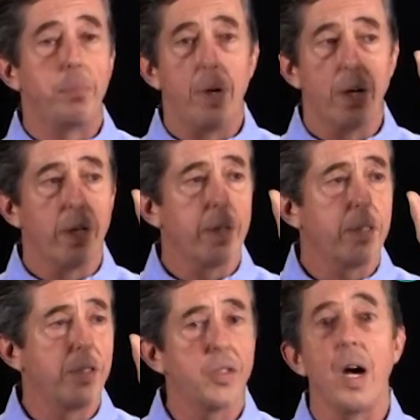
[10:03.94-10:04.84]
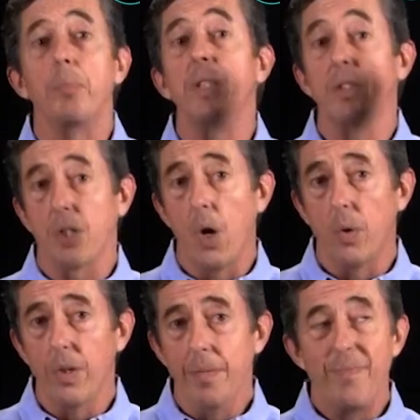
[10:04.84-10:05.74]
Kasambi
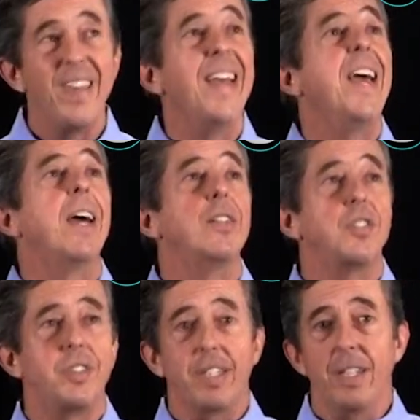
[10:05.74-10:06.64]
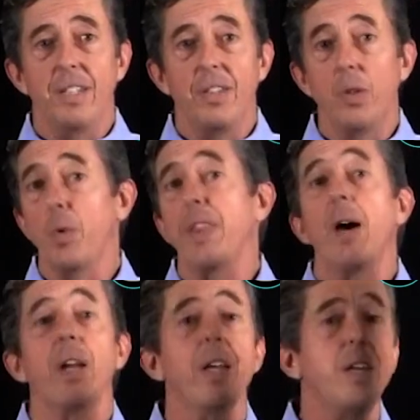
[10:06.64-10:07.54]
decoder and stick it in there
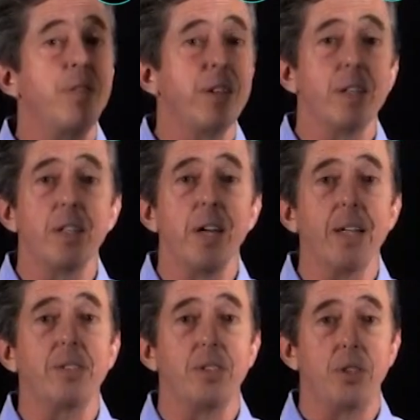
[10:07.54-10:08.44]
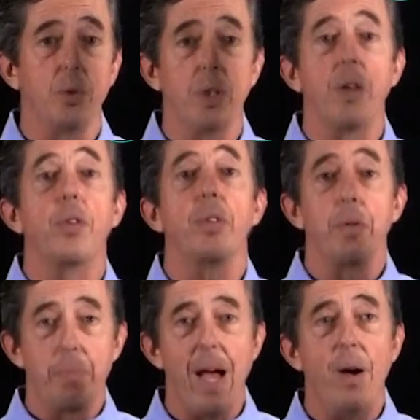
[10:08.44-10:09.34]
without anything connected to it other
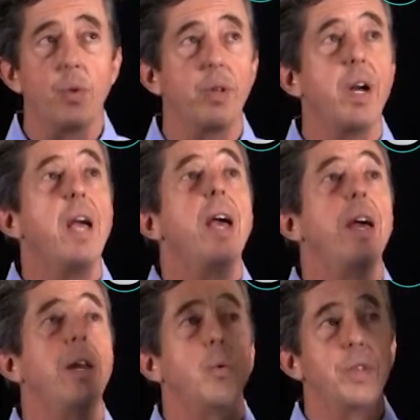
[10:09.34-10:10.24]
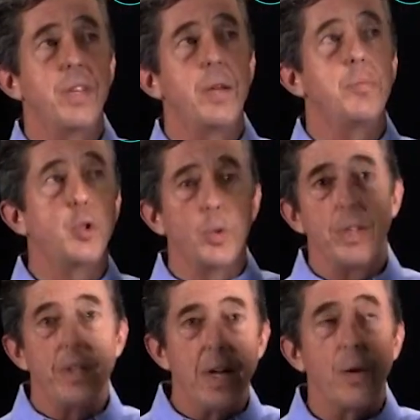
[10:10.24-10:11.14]
than power, and it would then
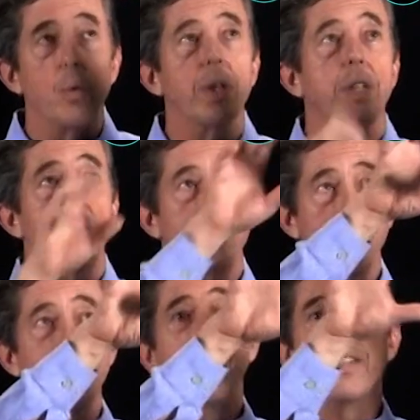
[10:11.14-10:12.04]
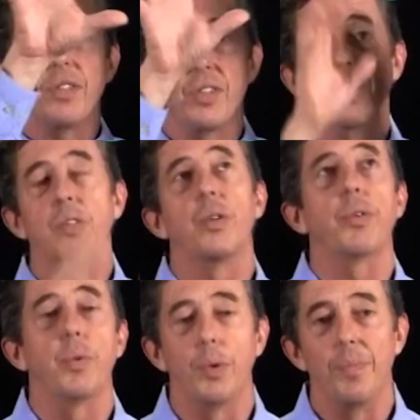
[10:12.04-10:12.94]
join the network and relay the signal
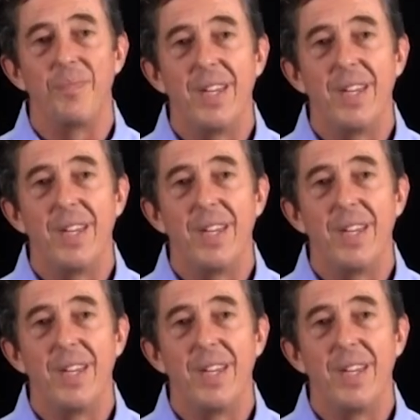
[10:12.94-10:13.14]
through.